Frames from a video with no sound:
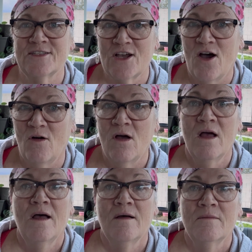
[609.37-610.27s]
So
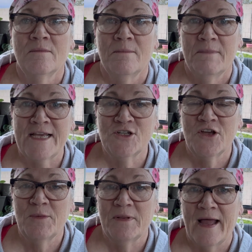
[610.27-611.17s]
make sure
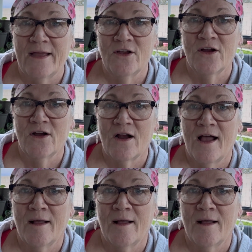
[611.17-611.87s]
you plant your